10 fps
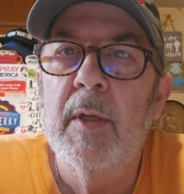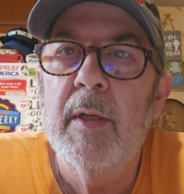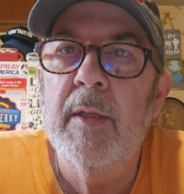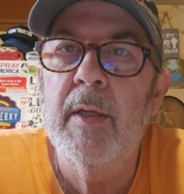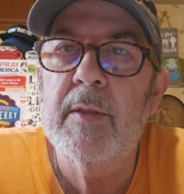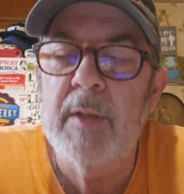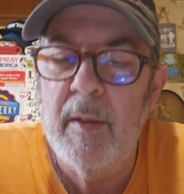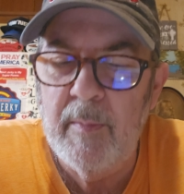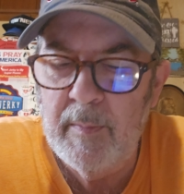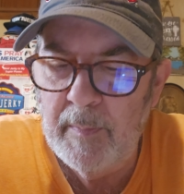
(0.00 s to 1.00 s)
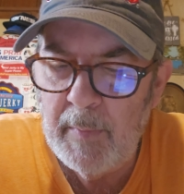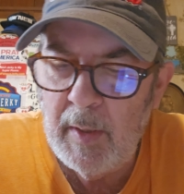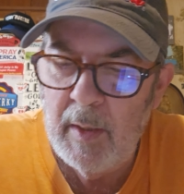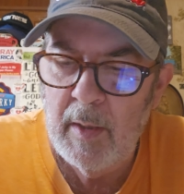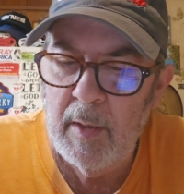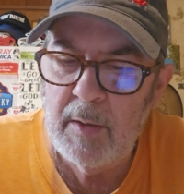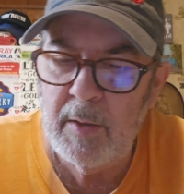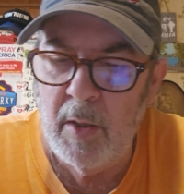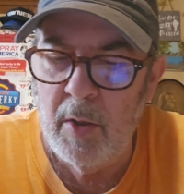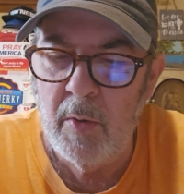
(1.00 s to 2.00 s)
Isn't that something?
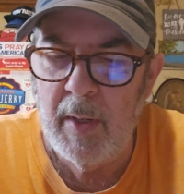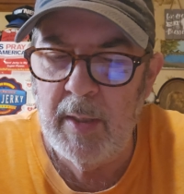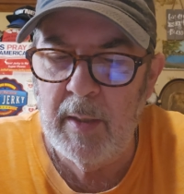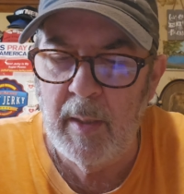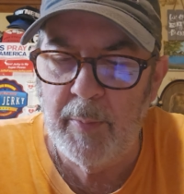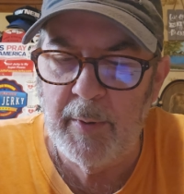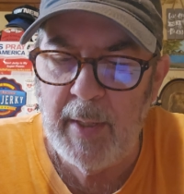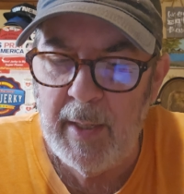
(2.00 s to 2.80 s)
So I ended up with